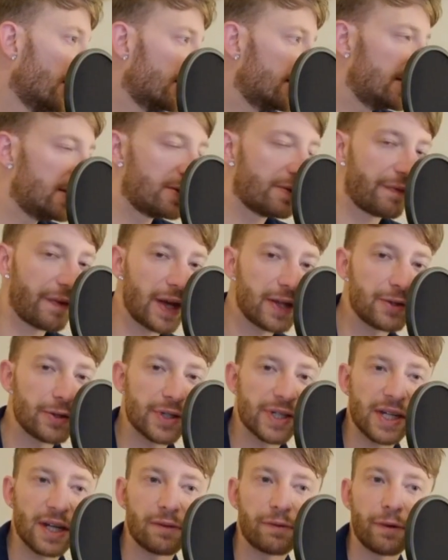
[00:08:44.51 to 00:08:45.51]
need to find
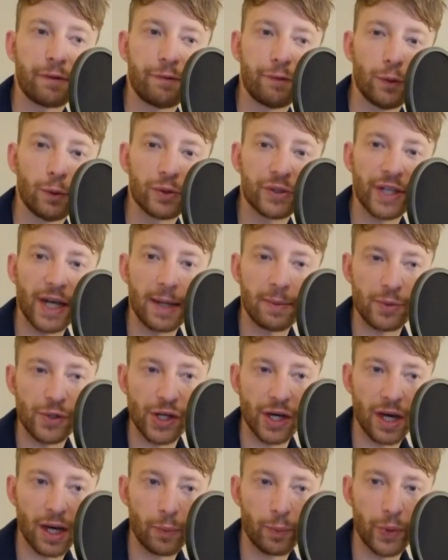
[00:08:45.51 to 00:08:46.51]
yourself a full-time
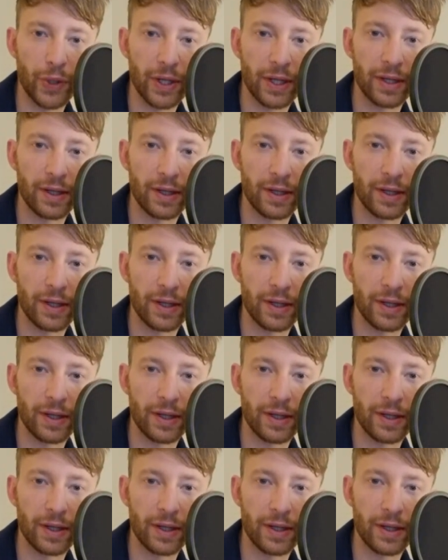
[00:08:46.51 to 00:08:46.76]
job